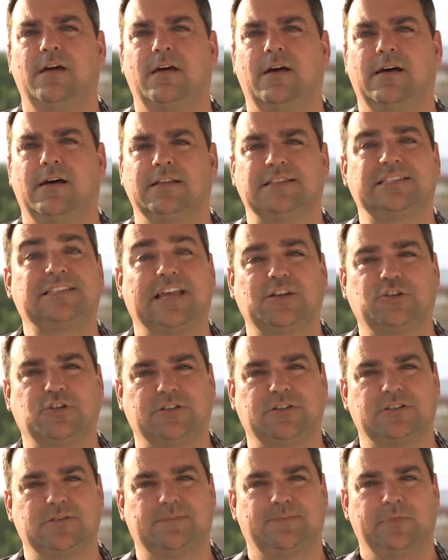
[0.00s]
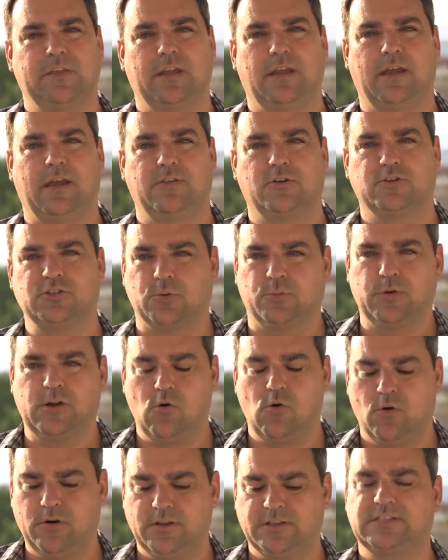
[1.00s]
sessions. And those are
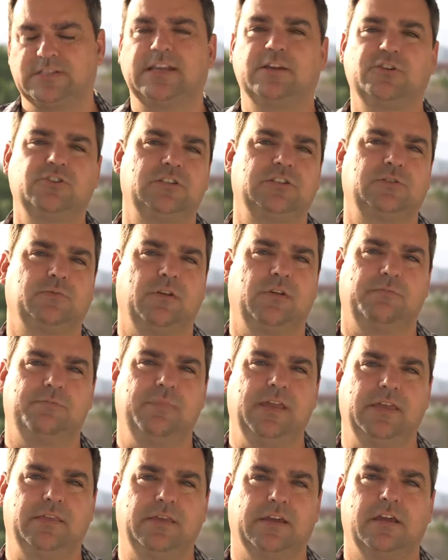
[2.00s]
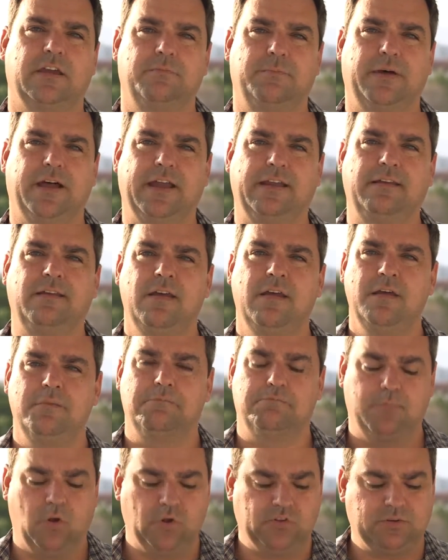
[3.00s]
recorded sessions with me that combine
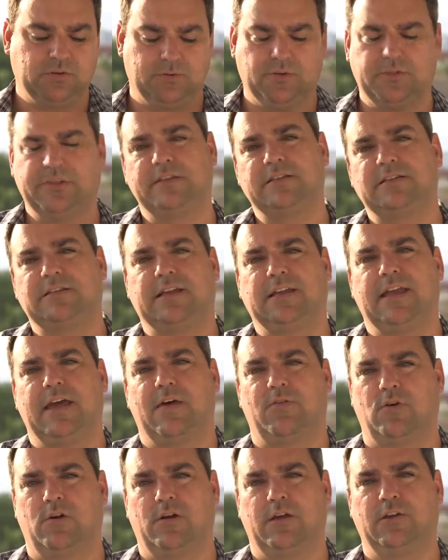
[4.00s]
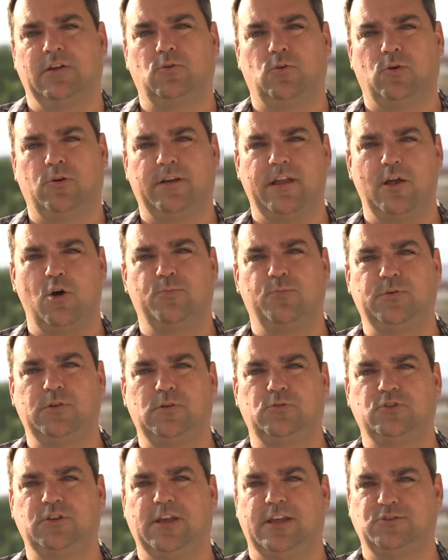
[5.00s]
multiple things together in order to help
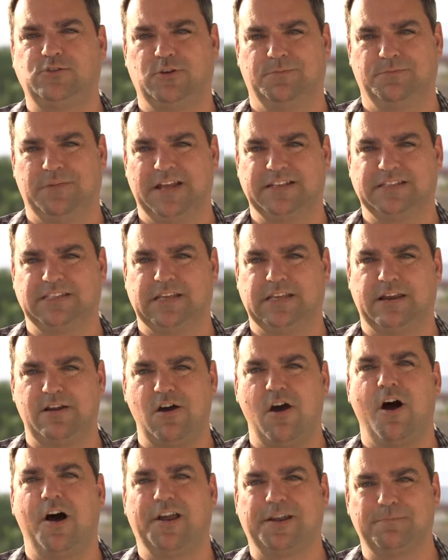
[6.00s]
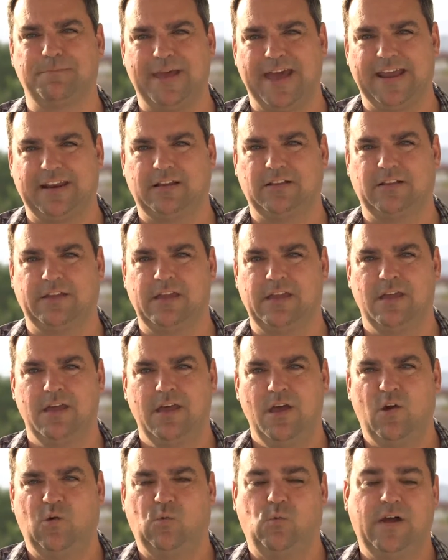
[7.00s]
you change your mindset automatically.
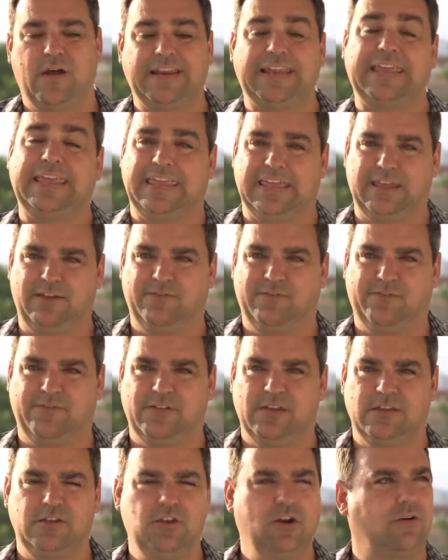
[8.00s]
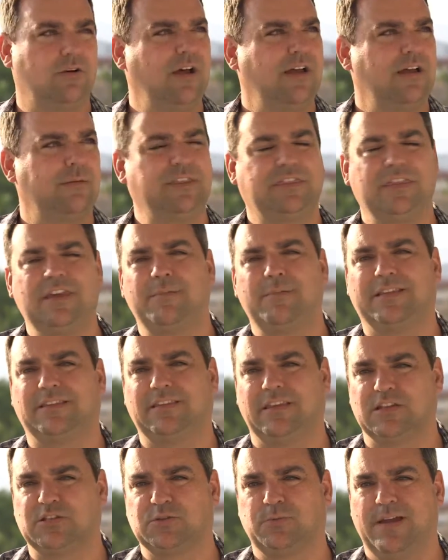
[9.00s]
What if, you know, I mean, think about
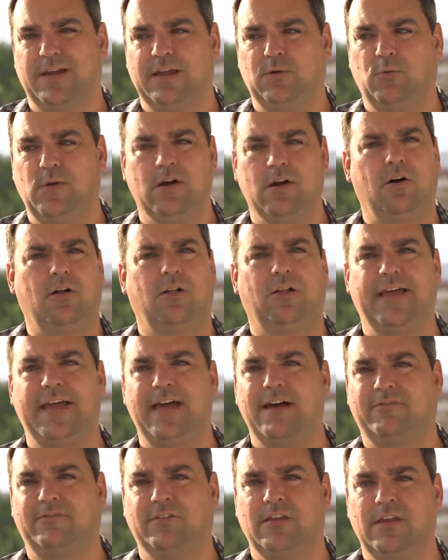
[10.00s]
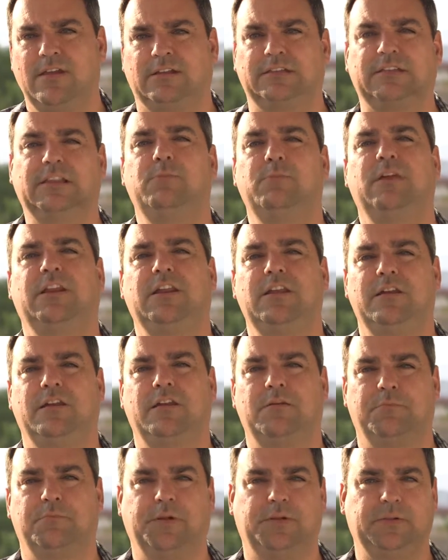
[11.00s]
this, right? We all have limiting
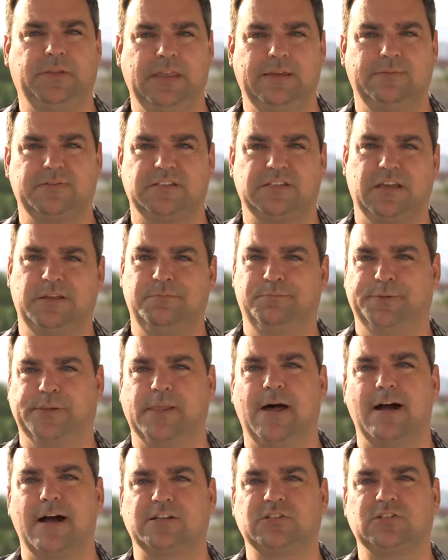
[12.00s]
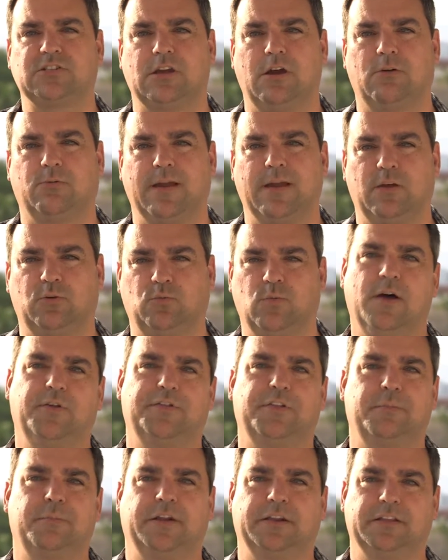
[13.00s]
beliefs and blocks around
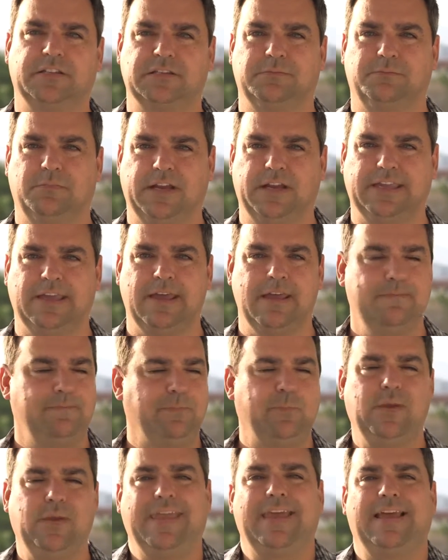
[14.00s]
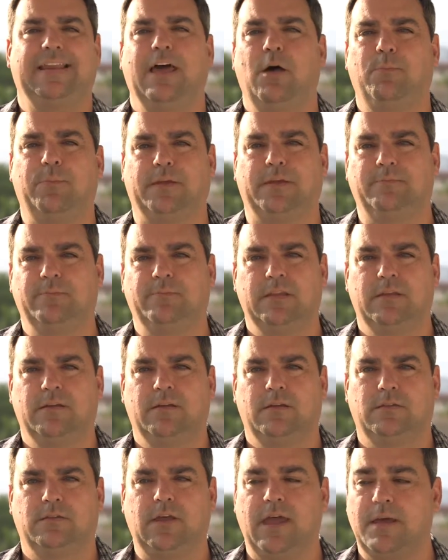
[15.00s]
wealth, abundance, and money. We can't help it.
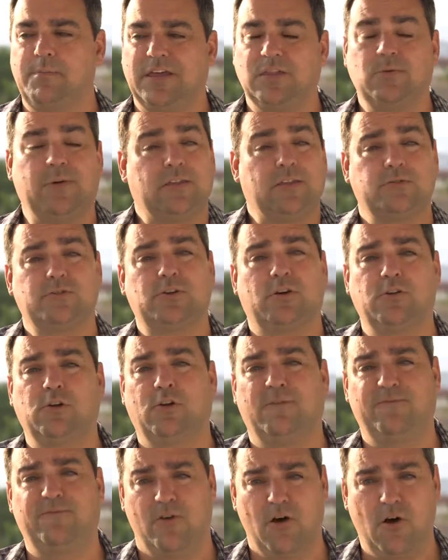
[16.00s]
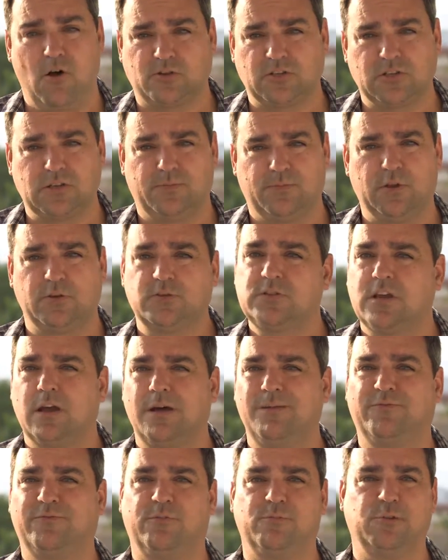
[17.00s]
And by the way, those aren't your fault. Those
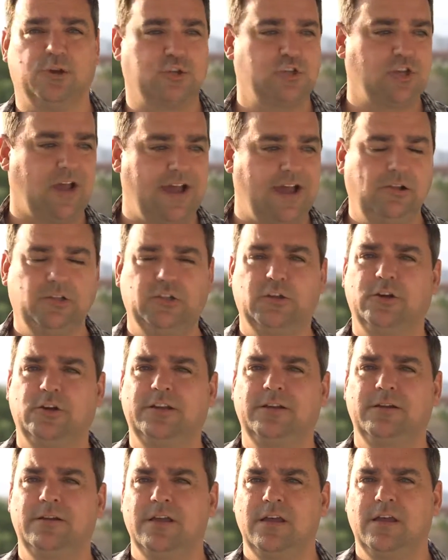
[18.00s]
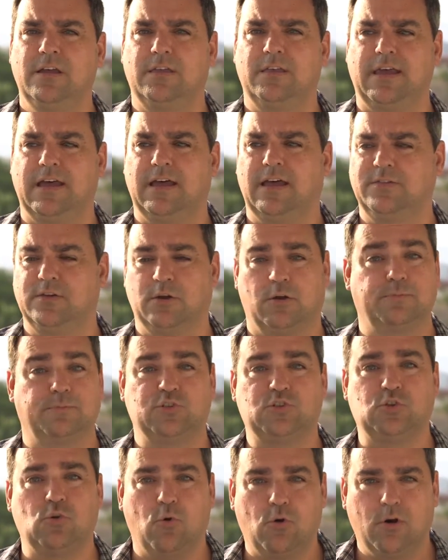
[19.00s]
come from your childhood. They're
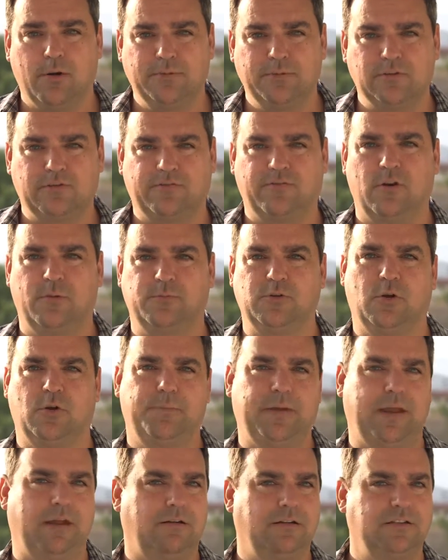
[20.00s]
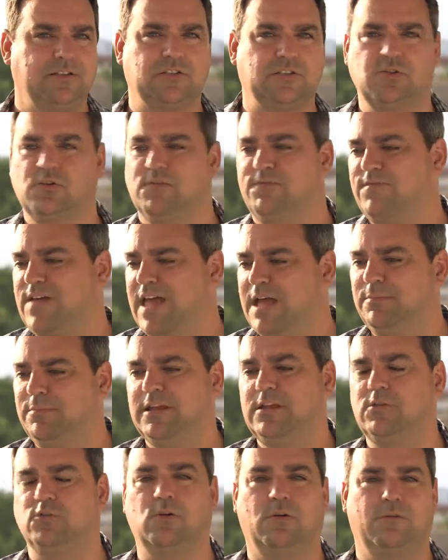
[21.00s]
absorbed from your parents and your
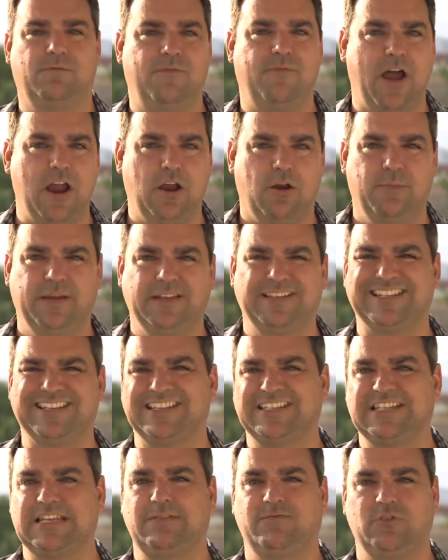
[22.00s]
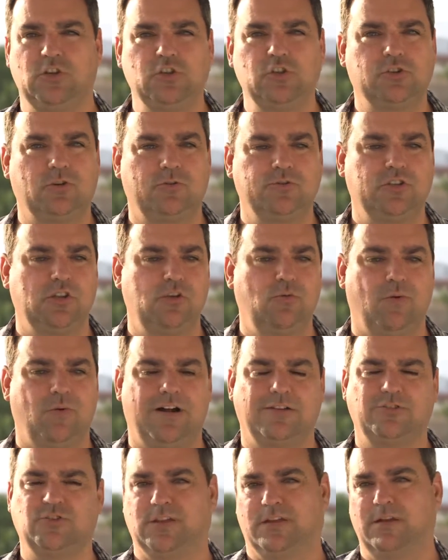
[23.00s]
family and your environment and TV shows that you
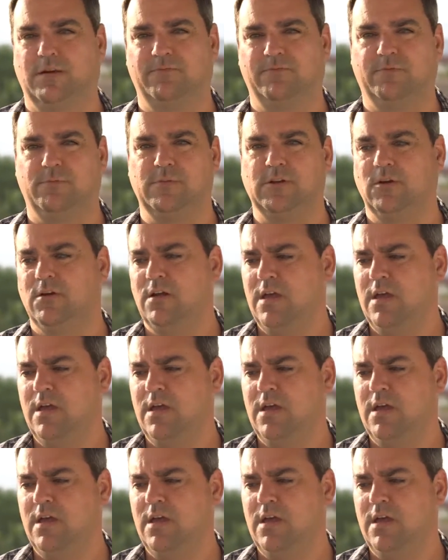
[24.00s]
watch. They come from your